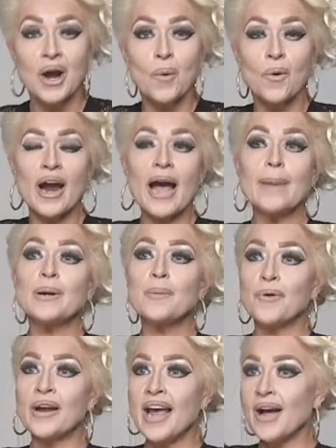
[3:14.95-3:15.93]
We're happy to
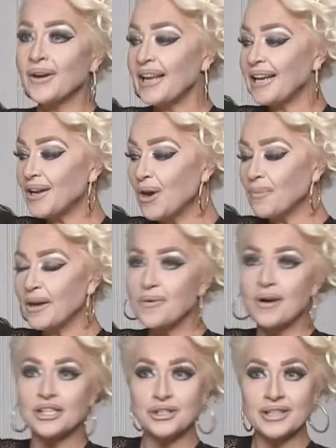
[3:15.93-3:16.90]
bring out any and all
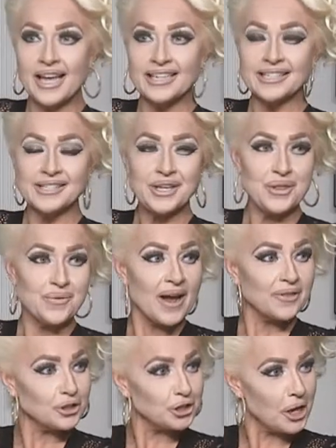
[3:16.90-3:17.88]
requests you'd like to see
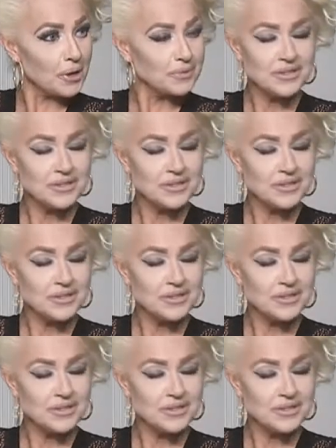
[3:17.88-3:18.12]
throughout the show.